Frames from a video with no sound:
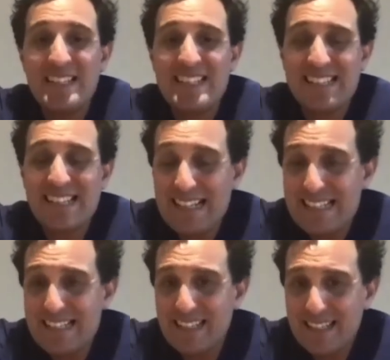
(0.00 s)

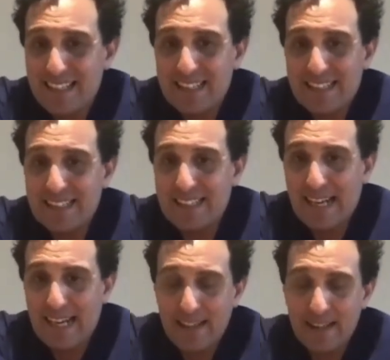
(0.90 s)
discussed
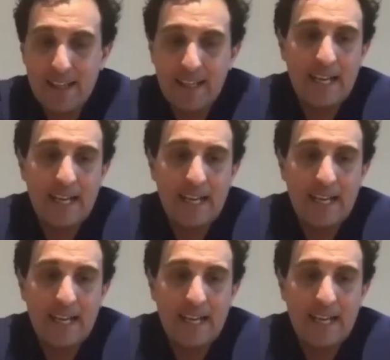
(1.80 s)
today. And